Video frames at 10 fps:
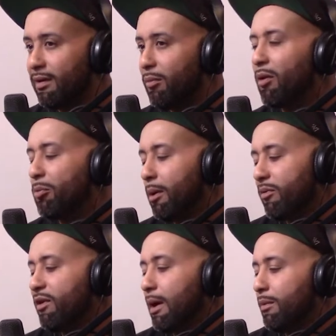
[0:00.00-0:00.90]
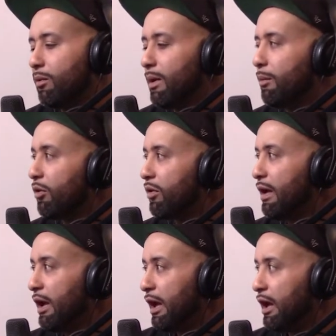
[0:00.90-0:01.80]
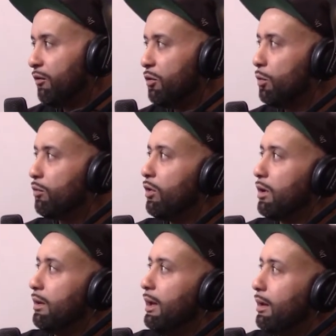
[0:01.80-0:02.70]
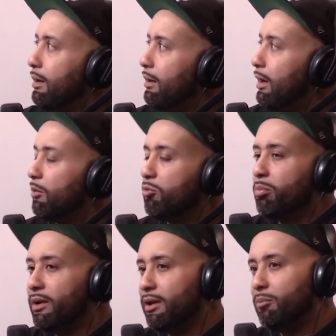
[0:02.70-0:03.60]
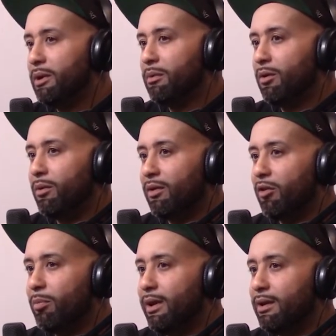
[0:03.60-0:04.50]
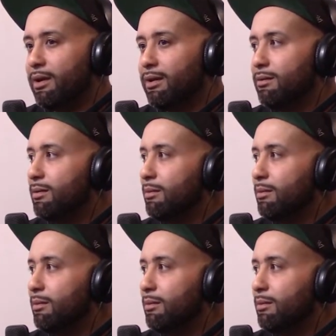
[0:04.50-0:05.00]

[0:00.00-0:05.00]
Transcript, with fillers: It's, it's, purposely kept away because yeah. if you've got like how much billion people are we on this planet now?